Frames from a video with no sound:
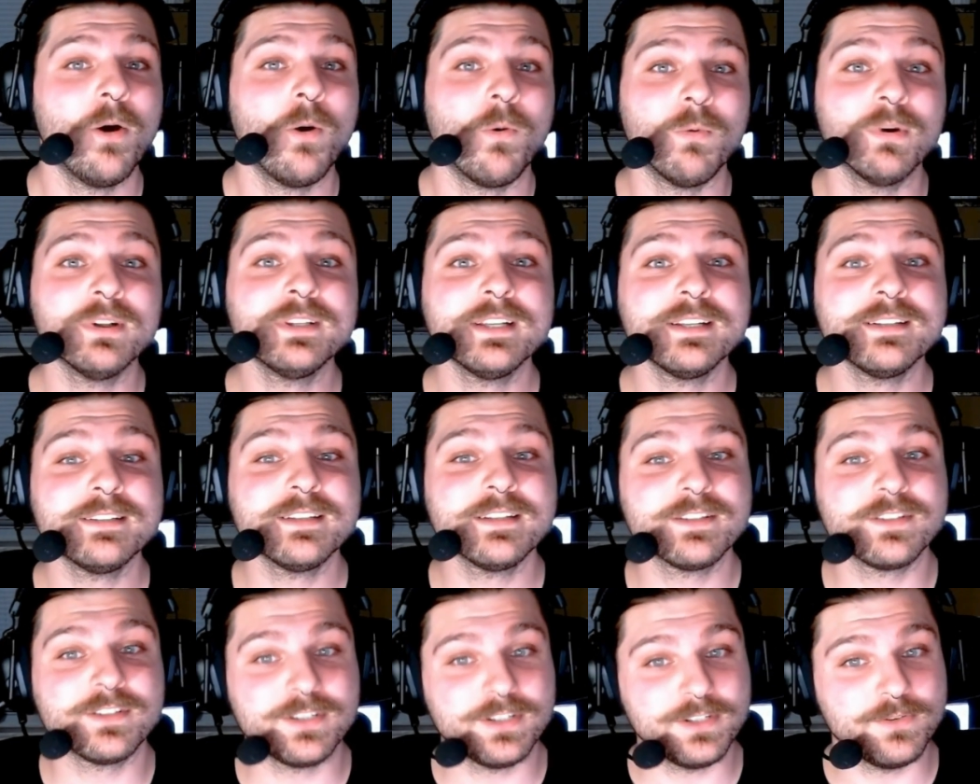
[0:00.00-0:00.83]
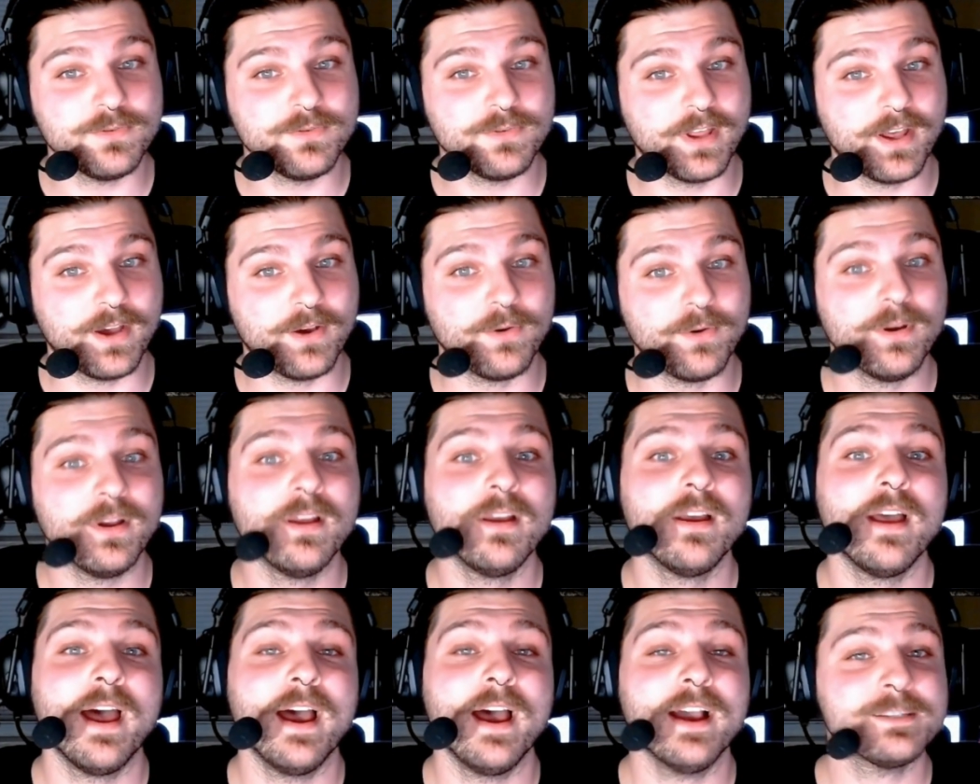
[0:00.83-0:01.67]
What does it do though?
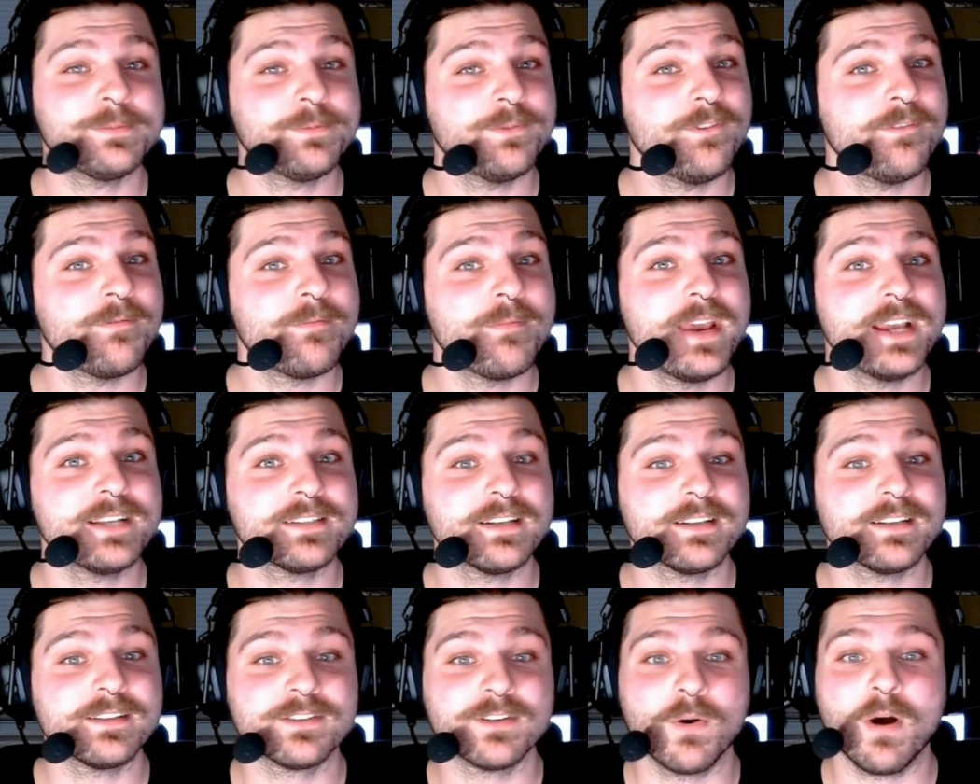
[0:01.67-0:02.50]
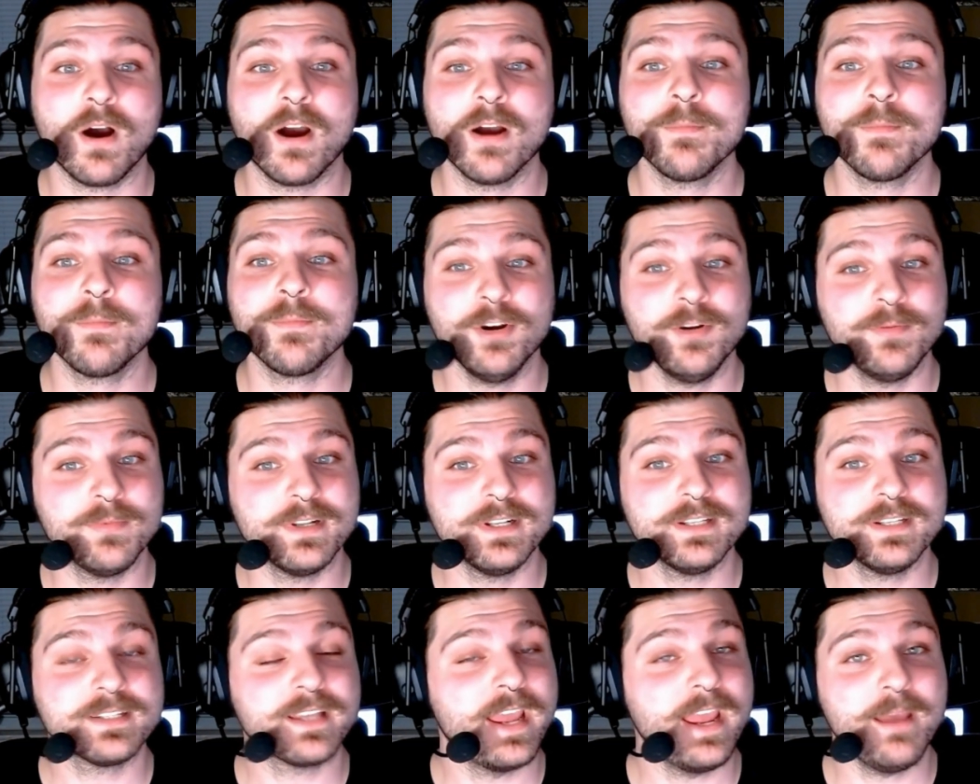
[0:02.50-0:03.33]
Hexproof makes it so our
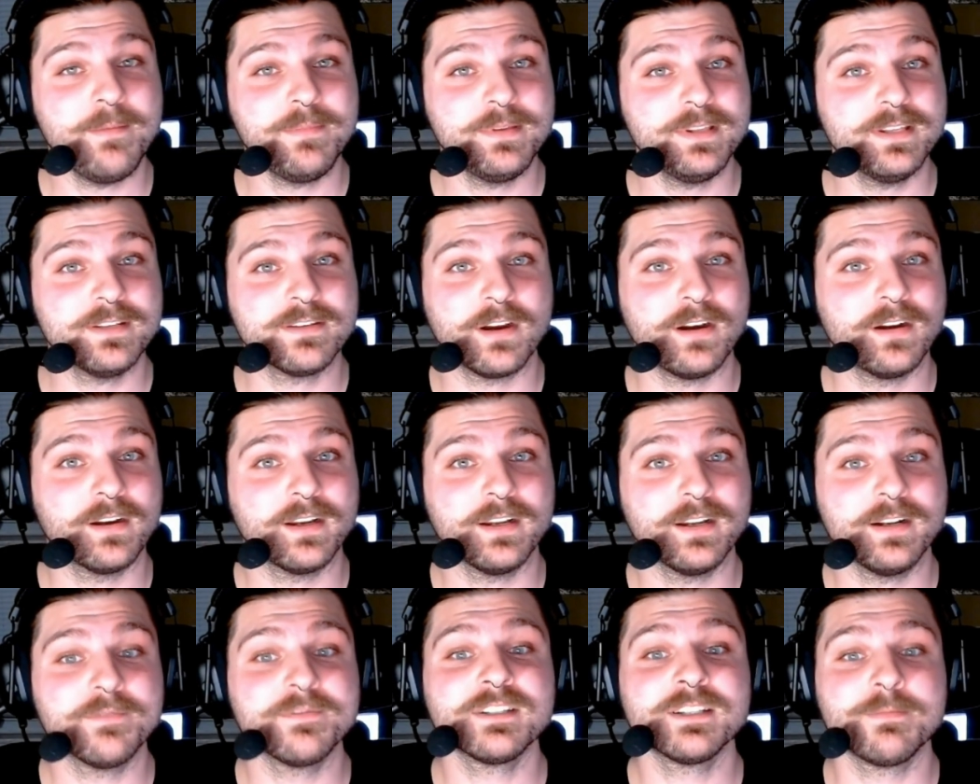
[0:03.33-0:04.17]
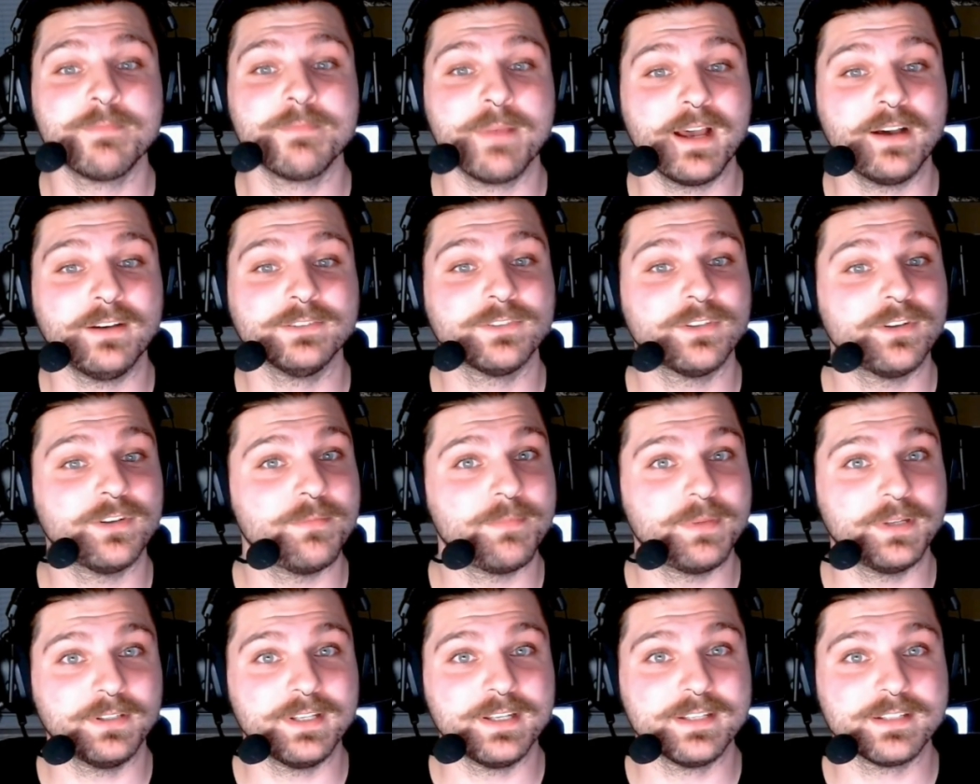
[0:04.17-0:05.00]
permanents can't be the target of spells or
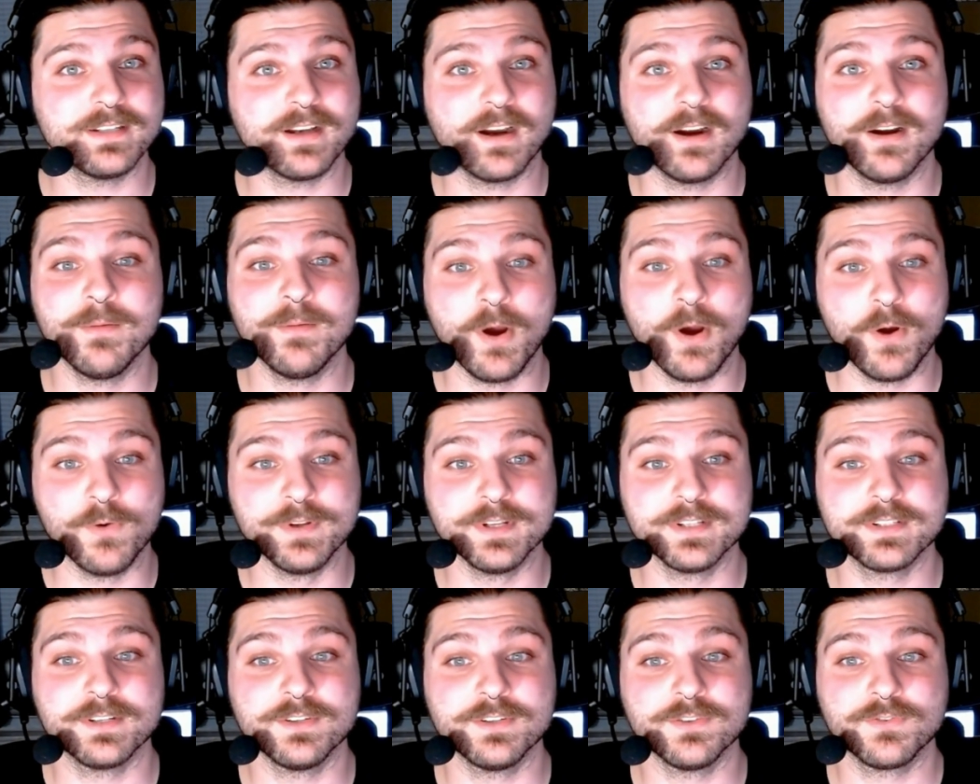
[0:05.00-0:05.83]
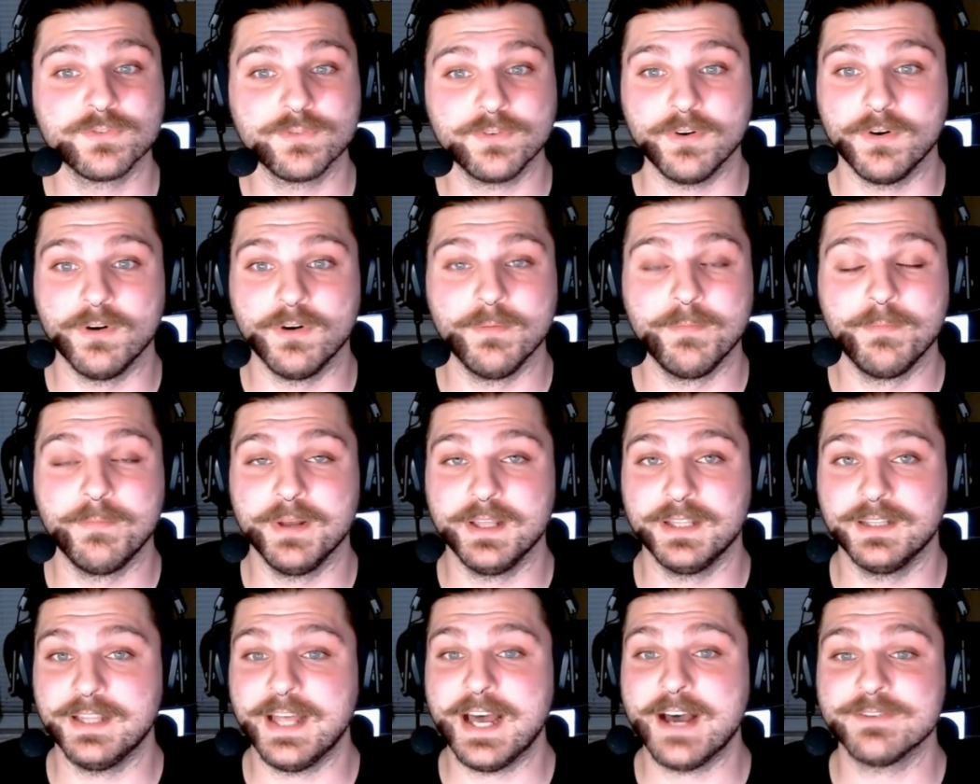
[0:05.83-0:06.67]
abilities our opponents control, but
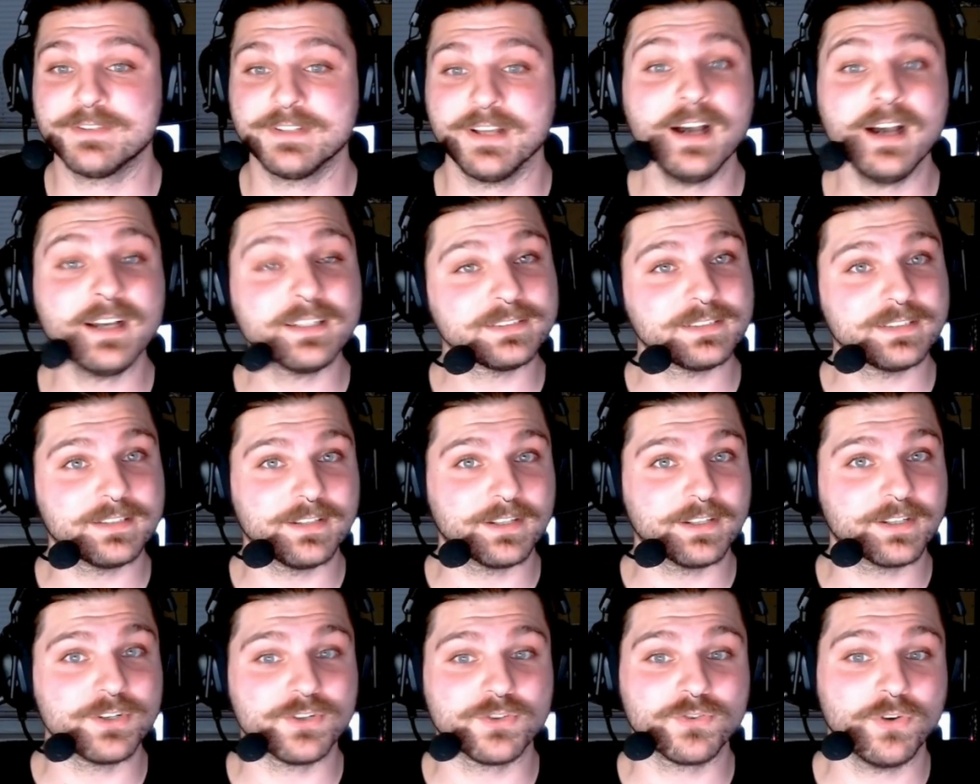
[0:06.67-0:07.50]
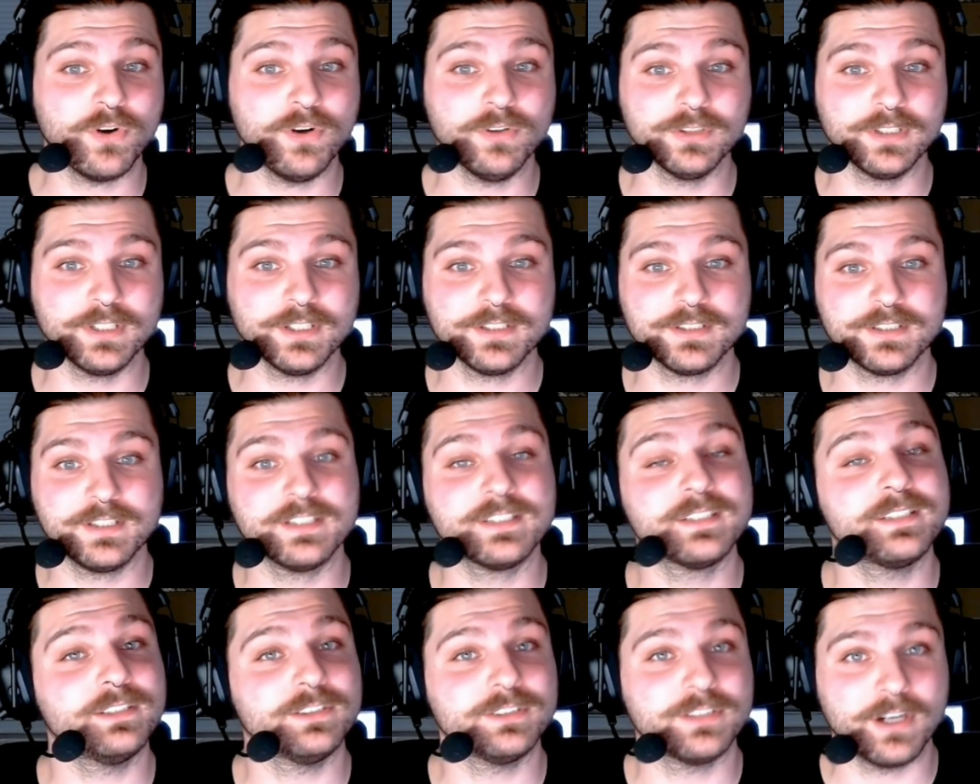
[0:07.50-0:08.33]
allows us, the controller, to
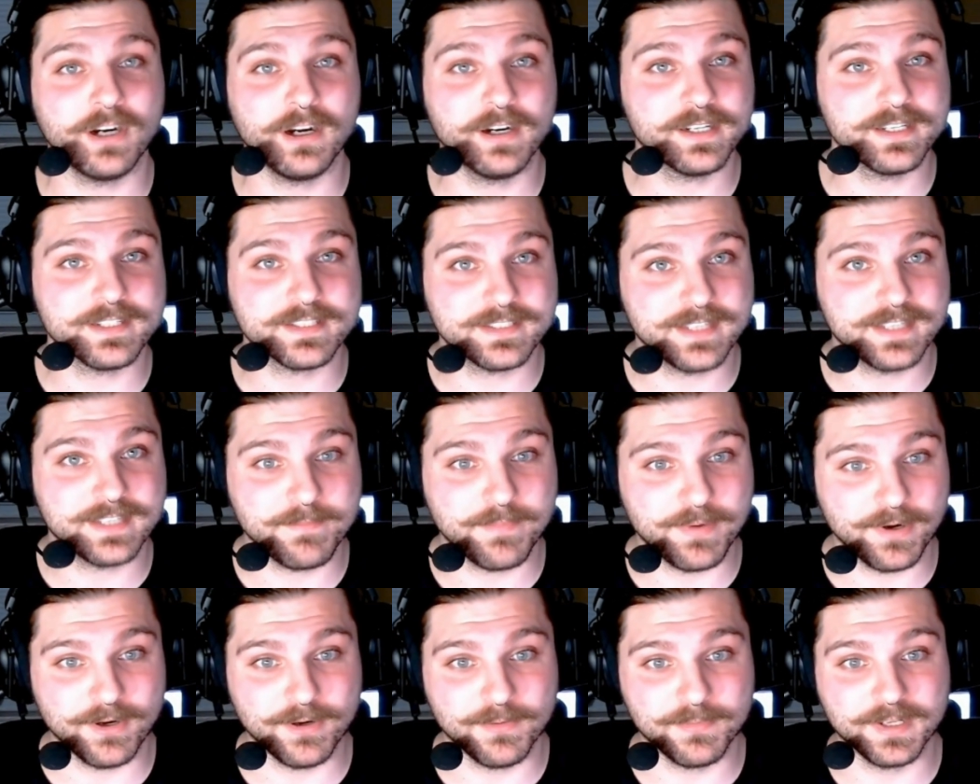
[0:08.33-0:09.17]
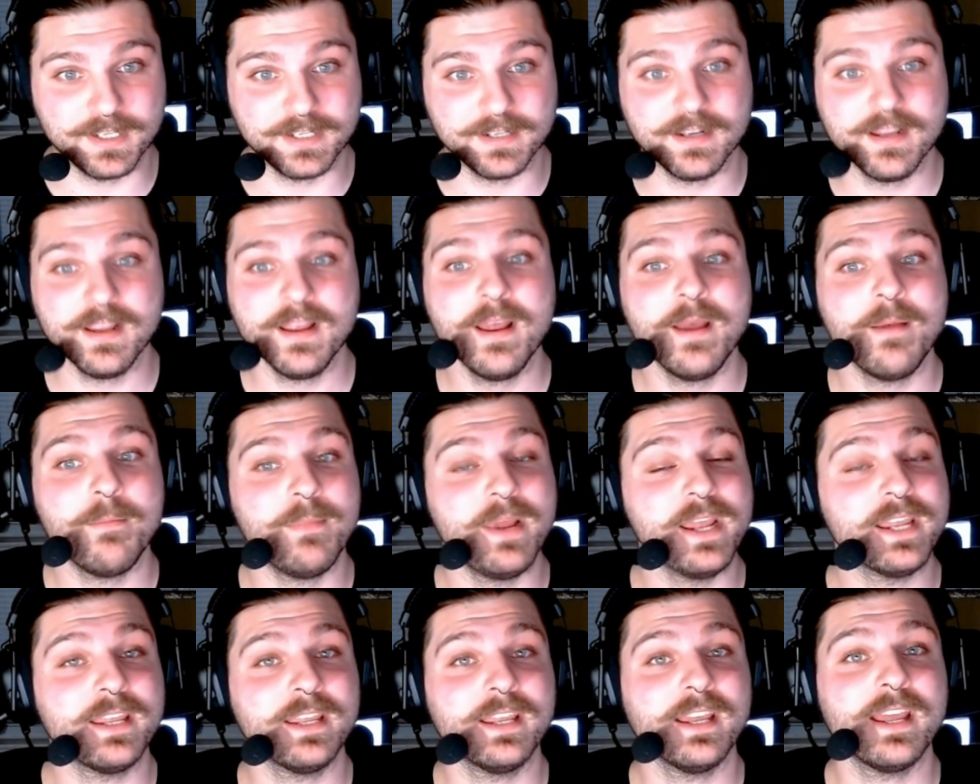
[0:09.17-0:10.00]
still target said permanent,
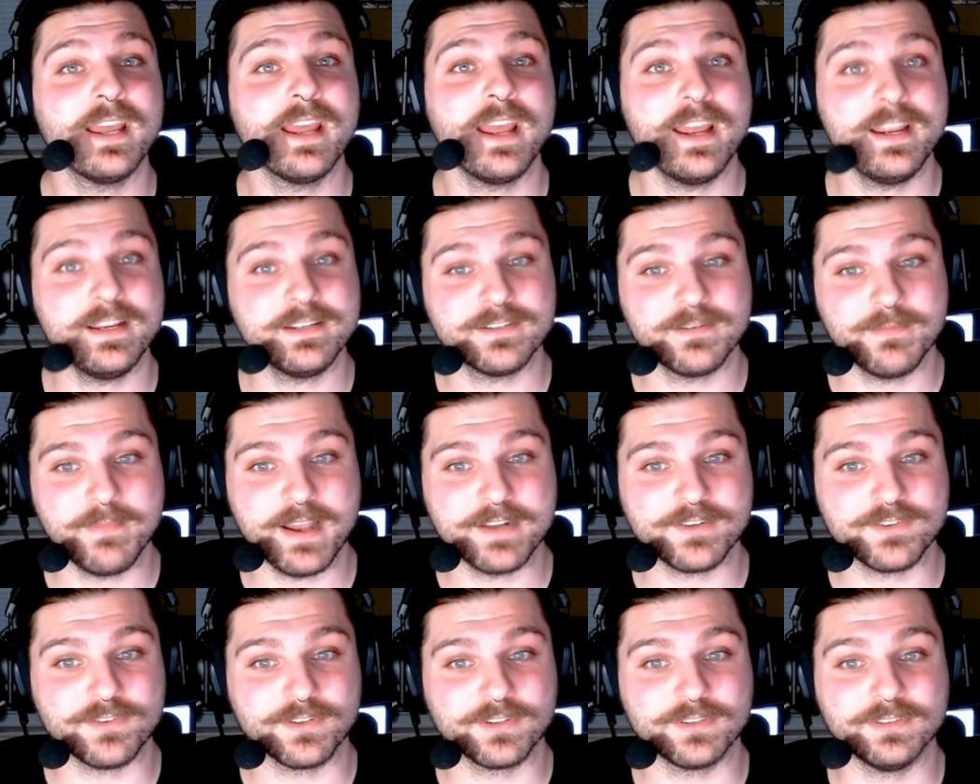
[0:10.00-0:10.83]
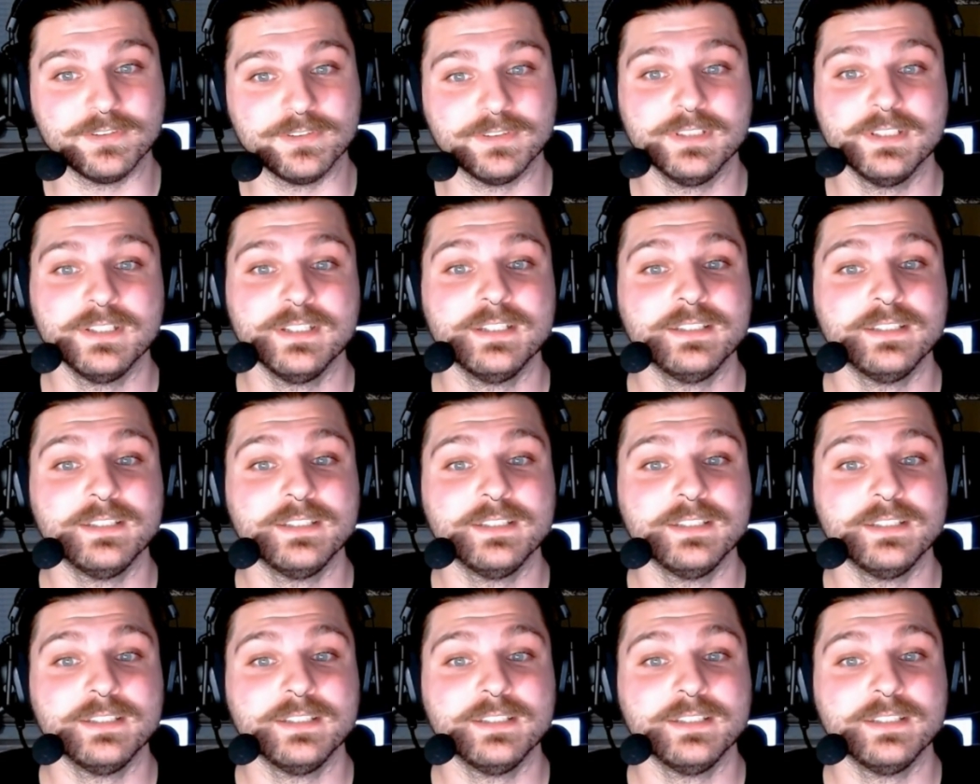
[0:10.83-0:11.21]
making it asymmetrical.